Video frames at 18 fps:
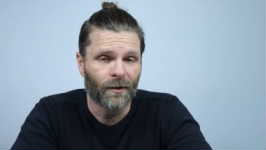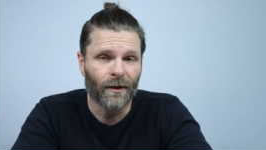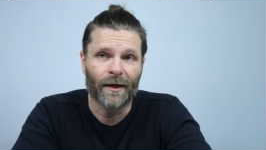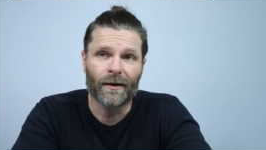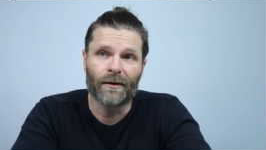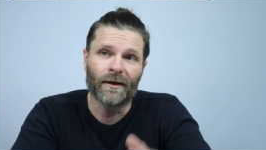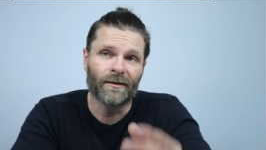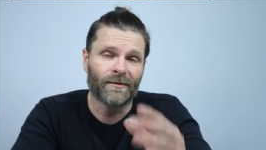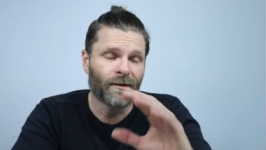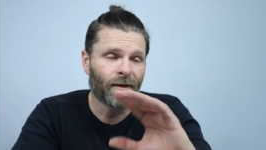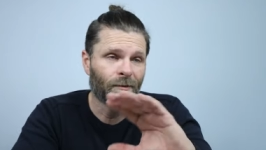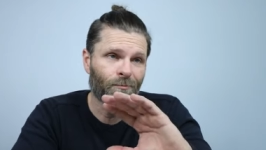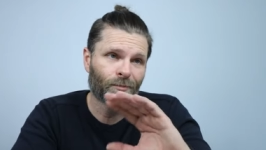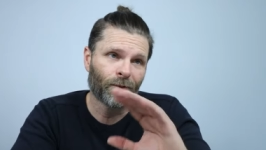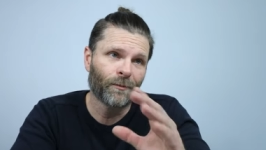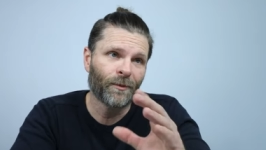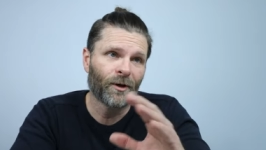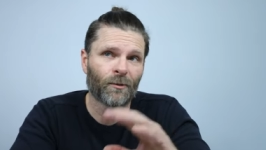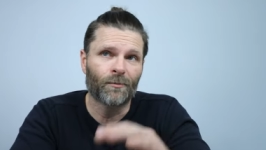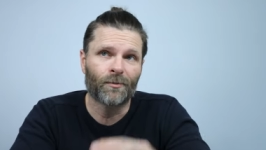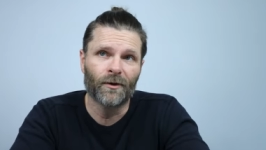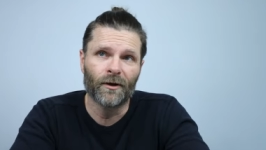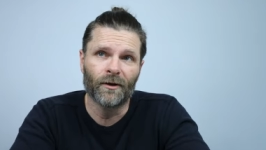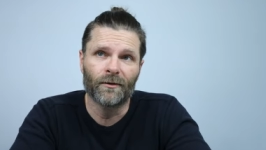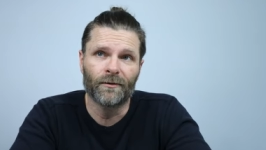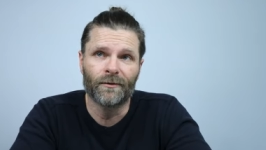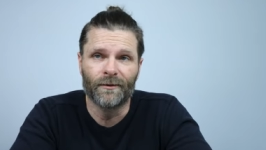like I said, Premiere
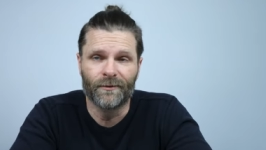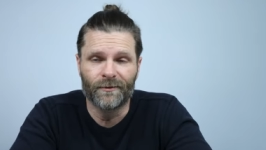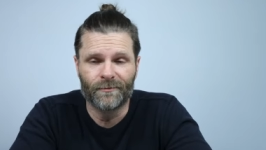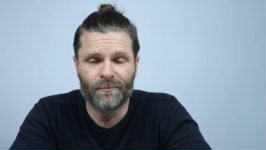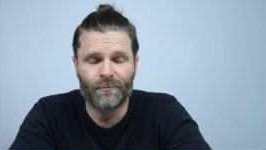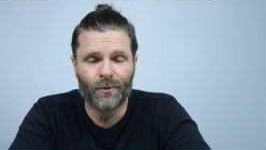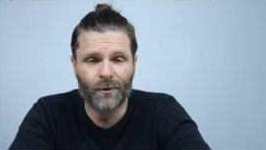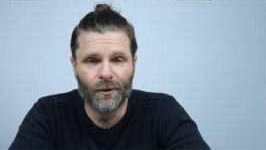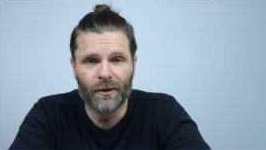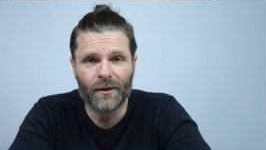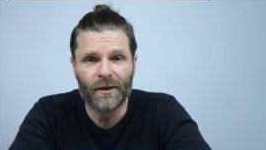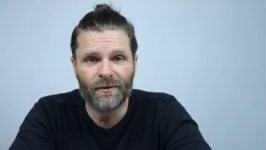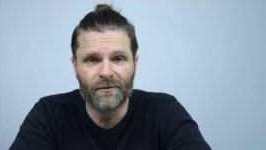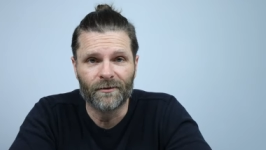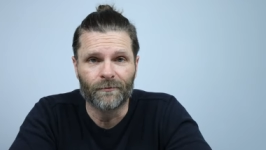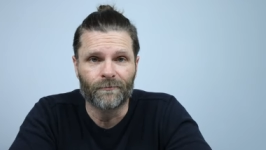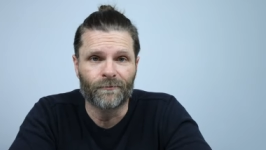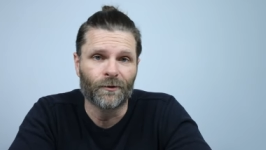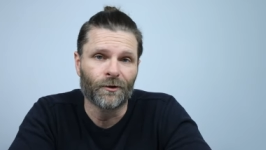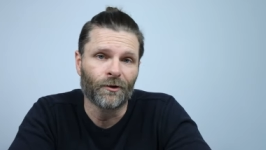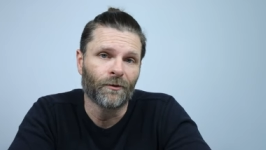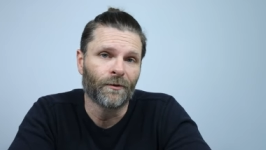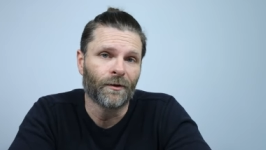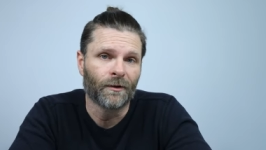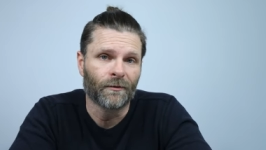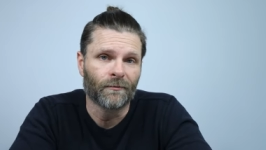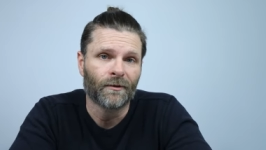Pro is pretty decent for
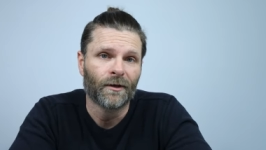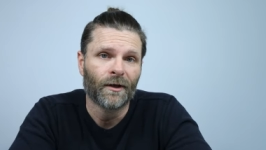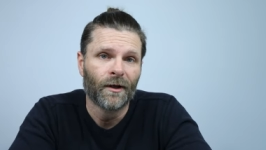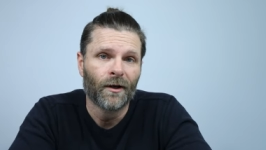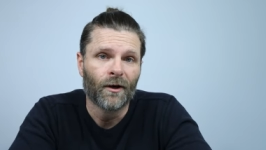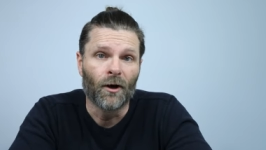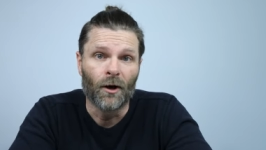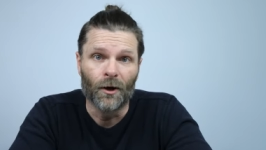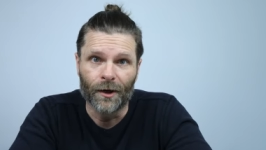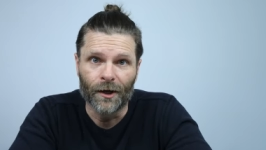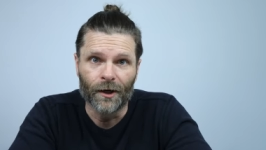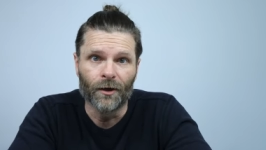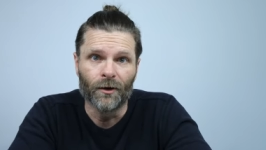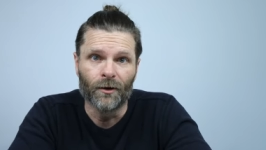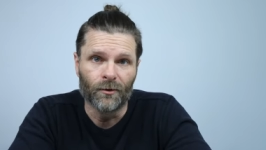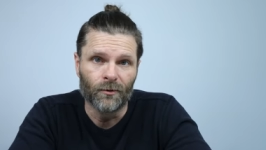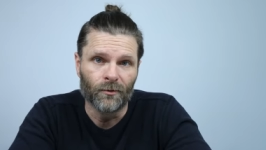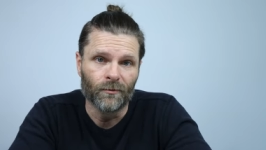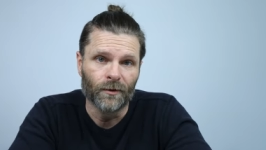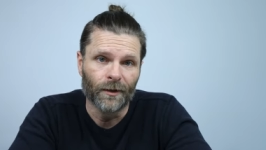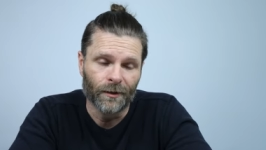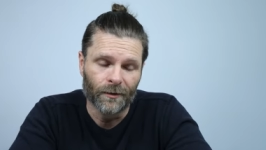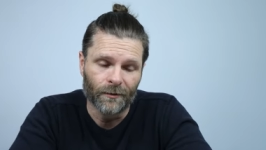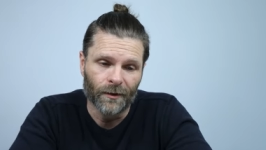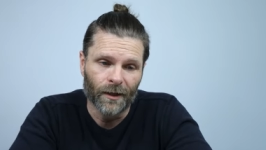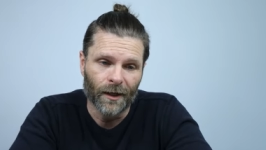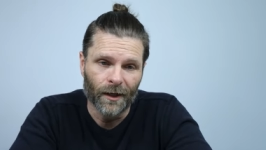doing audio
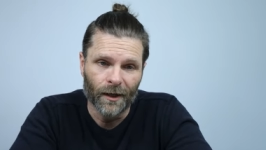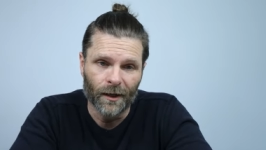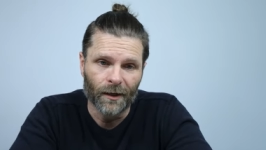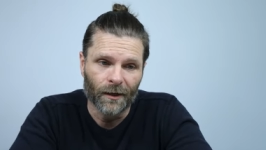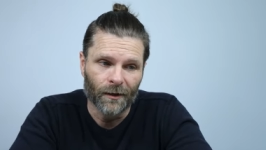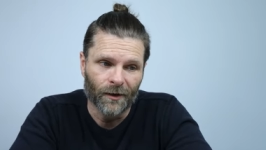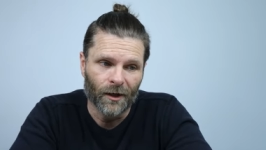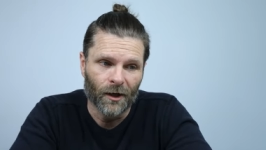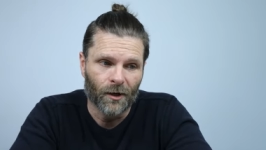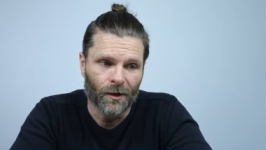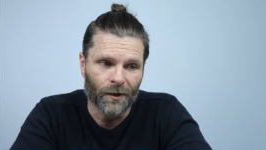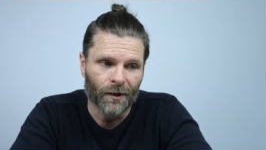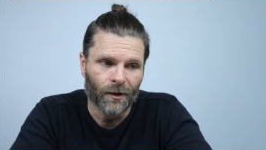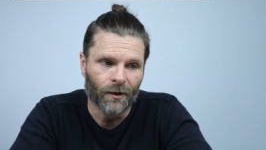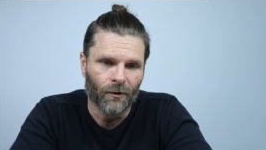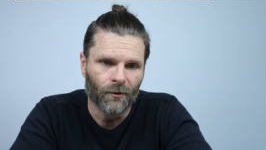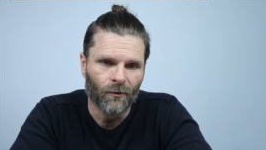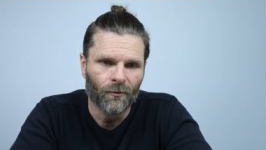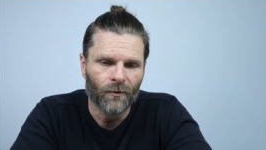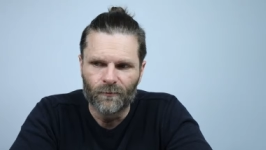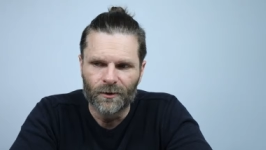and editing the audio,